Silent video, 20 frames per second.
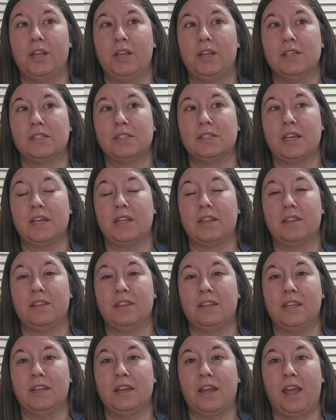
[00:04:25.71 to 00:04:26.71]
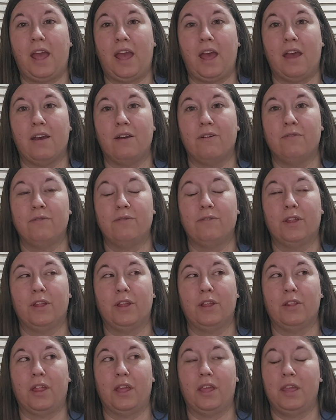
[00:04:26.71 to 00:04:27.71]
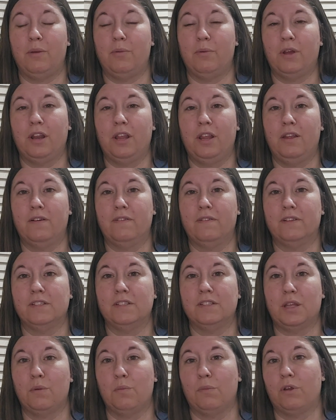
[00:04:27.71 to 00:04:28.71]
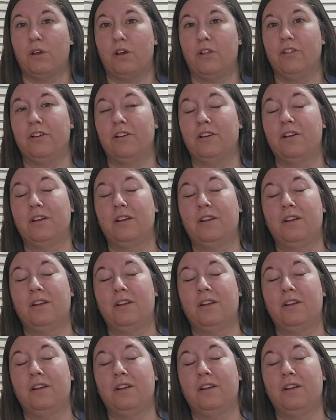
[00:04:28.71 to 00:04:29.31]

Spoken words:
because I think I have like a leggy bunny of the same color.